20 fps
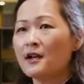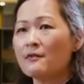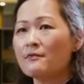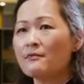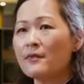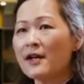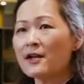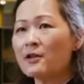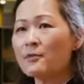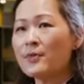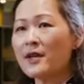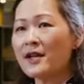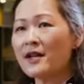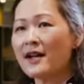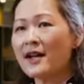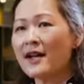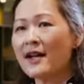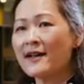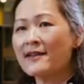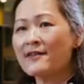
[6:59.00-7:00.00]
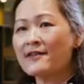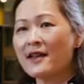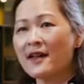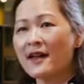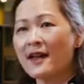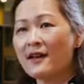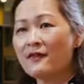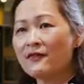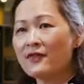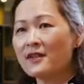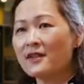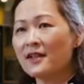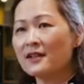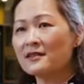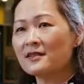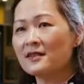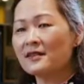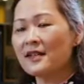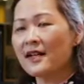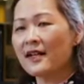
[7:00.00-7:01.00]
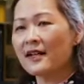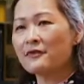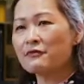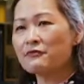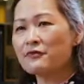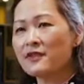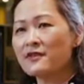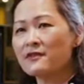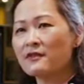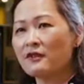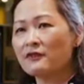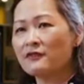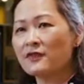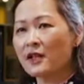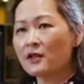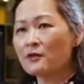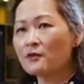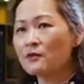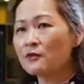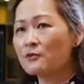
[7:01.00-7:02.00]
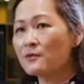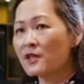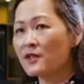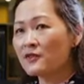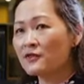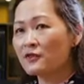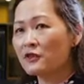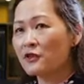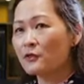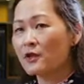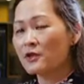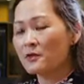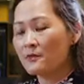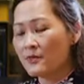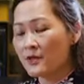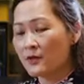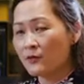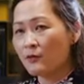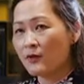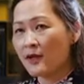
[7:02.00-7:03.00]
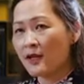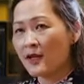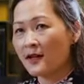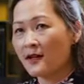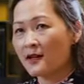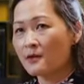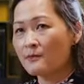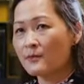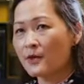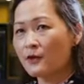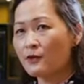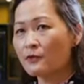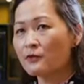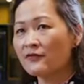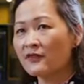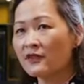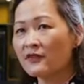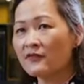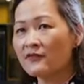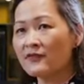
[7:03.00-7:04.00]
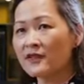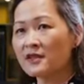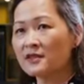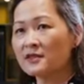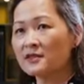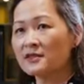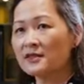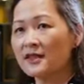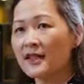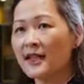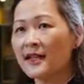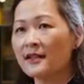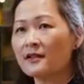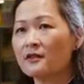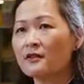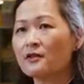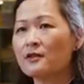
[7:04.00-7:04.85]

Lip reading: Myopic eyes have an underlying risk of glaucoma, so you want to beware about overfill and